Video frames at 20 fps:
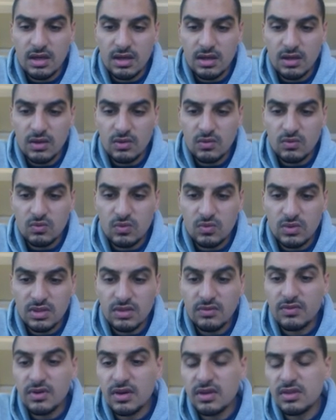we
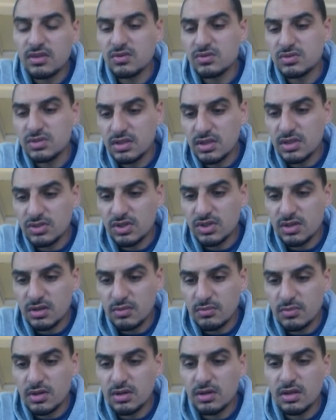define the oxidation
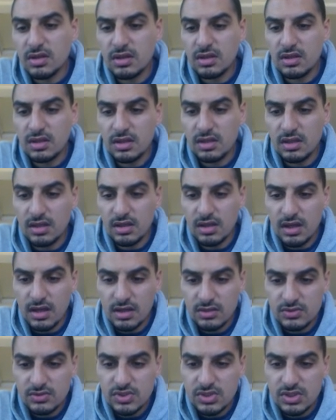number. The
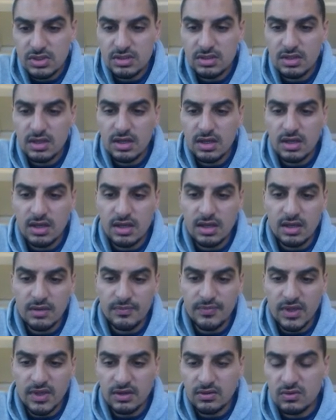hydrogen
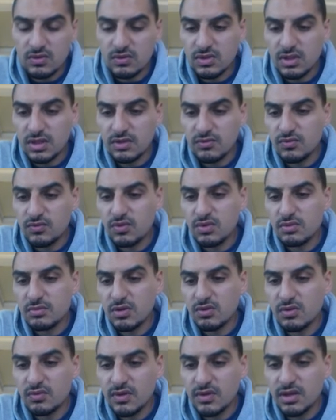and chlorine form a
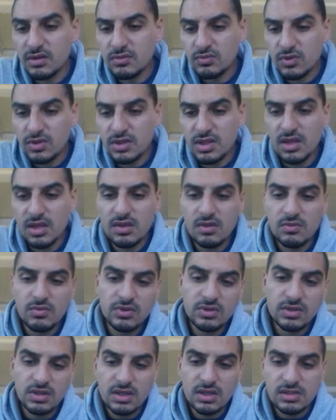covalent bond, and the
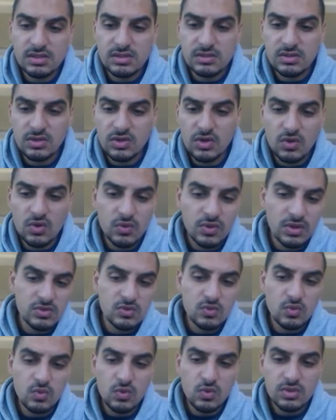bond is going
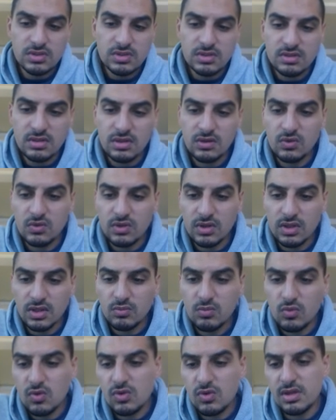towards the chlorine
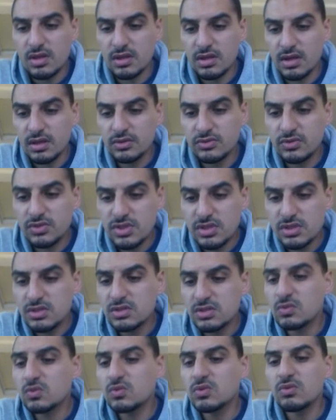more than hydrogen,
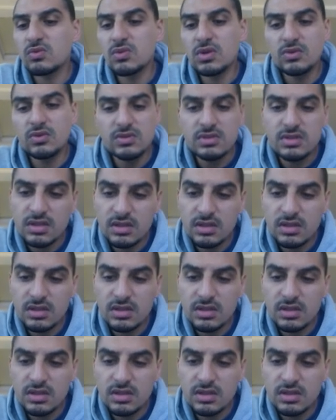so we will consider